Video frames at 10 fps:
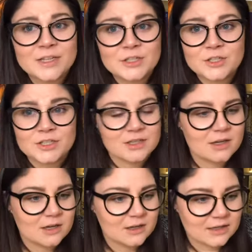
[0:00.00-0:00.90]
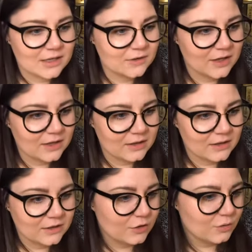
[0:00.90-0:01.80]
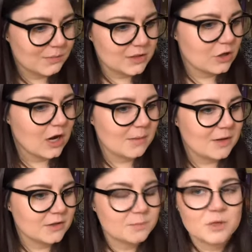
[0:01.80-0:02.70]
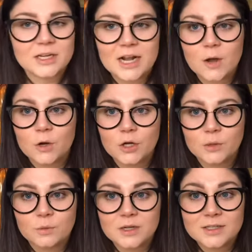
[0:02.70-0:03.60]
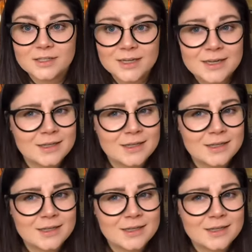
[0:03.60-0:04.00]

it's just the hearing the two women talk about this book and how good it was.